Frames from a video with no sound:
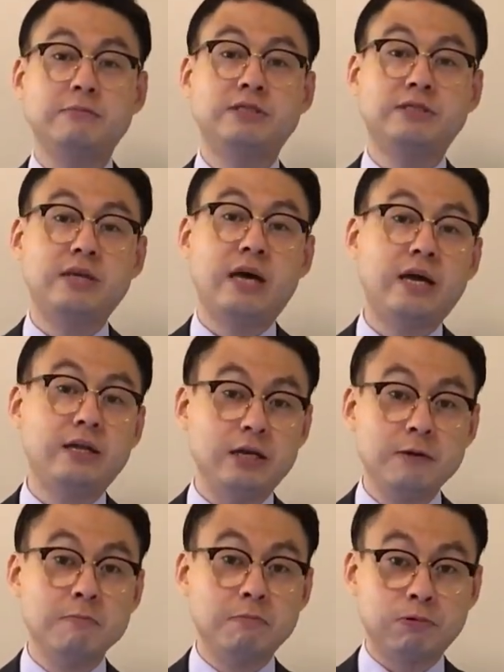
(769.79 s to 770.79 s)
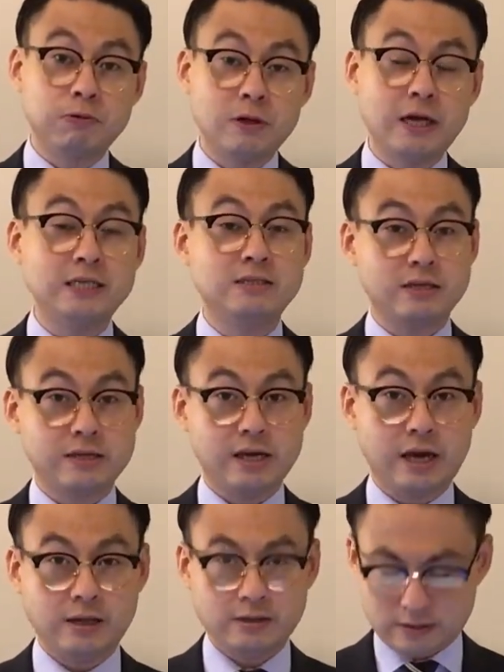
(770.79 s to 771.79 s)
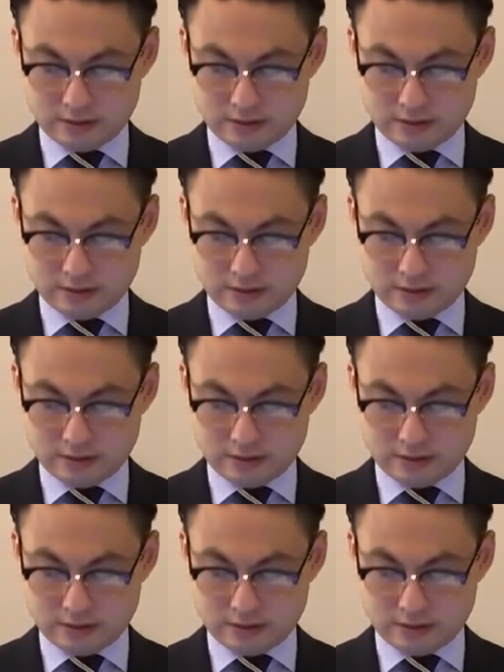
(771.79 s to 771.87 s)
set in place again.